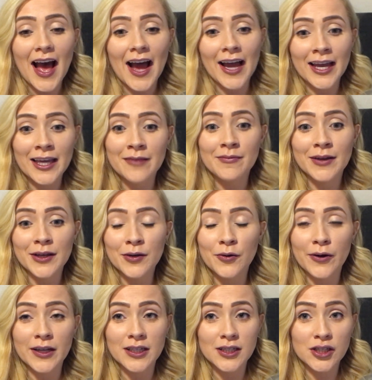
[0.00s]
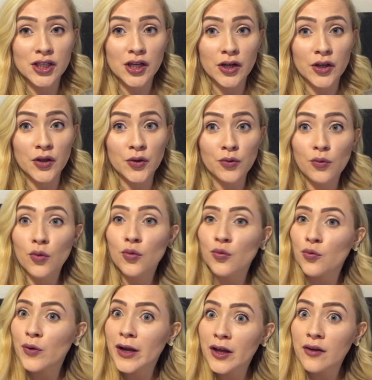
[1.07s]
I'm going to show you
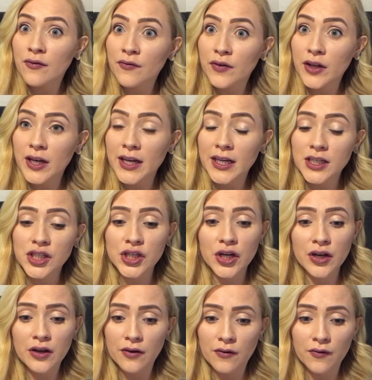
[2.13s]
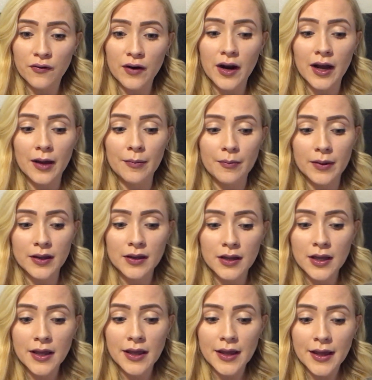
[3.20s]
real footage from
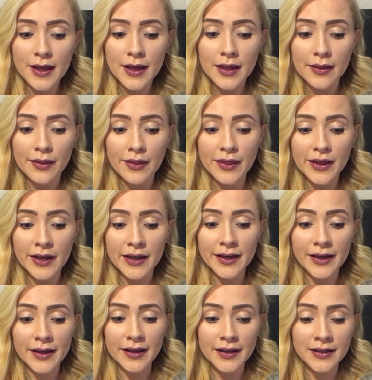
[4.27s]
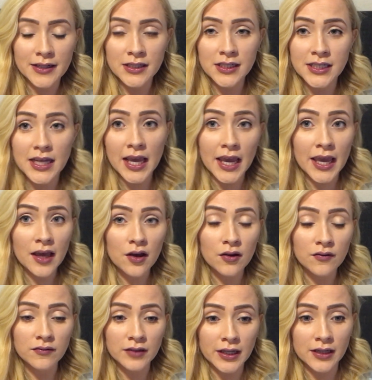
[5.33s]
the day
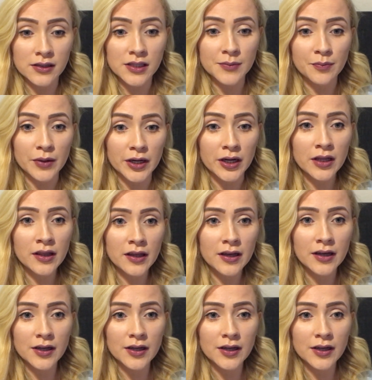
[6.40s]
of Layla's birth.